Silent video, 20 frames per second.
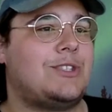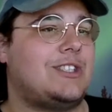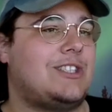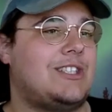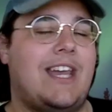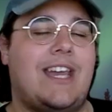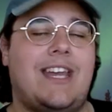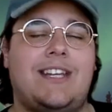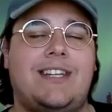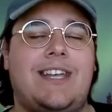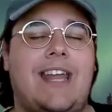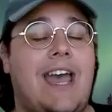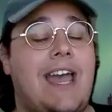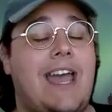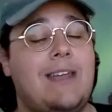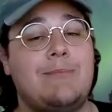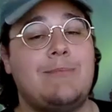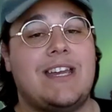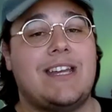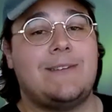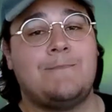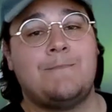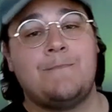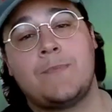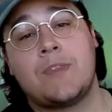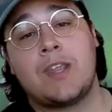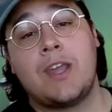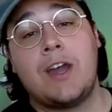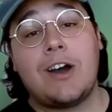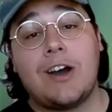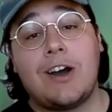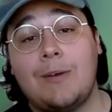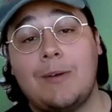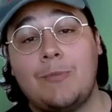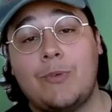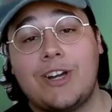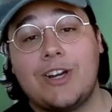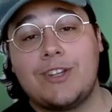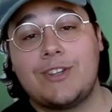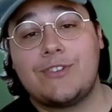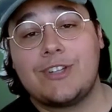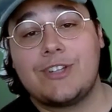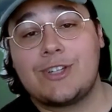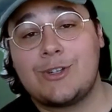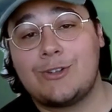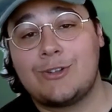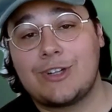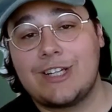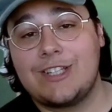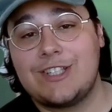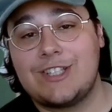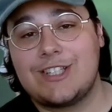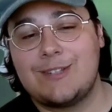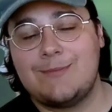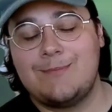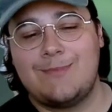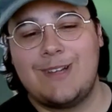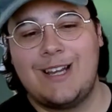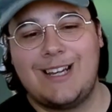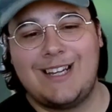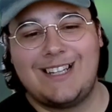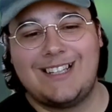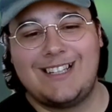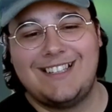said, hey man, I'm one of the Victorian gym,